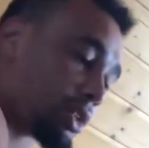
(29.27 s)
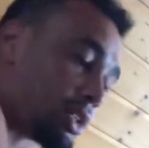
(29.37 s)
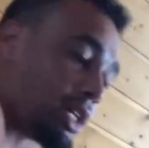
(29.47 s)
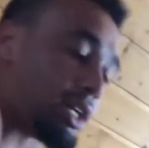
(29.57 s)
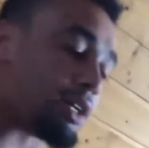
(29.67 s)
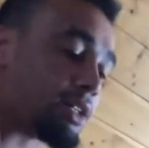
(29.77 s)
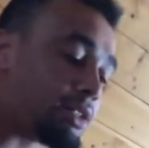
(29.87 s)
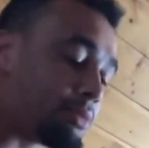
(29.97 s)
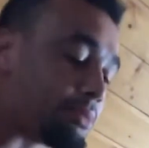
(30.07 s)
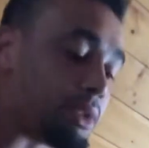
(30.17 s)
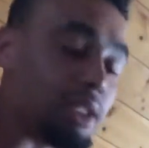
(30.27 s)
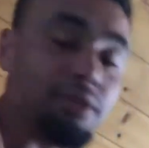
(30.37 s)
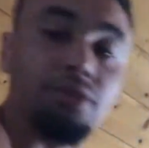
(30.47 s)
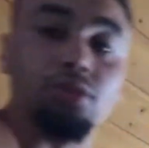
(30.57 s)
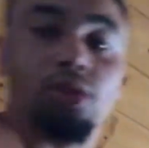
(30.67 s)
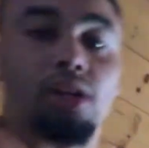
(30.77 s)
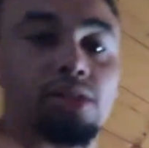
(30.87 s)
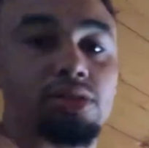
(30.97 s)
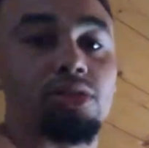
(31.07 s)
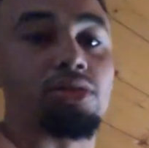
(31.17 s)
and that I believe in you all.
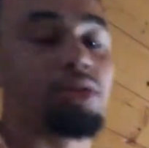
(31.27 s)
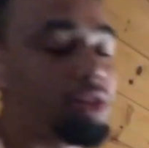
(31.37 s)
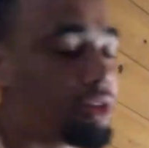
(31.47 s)
So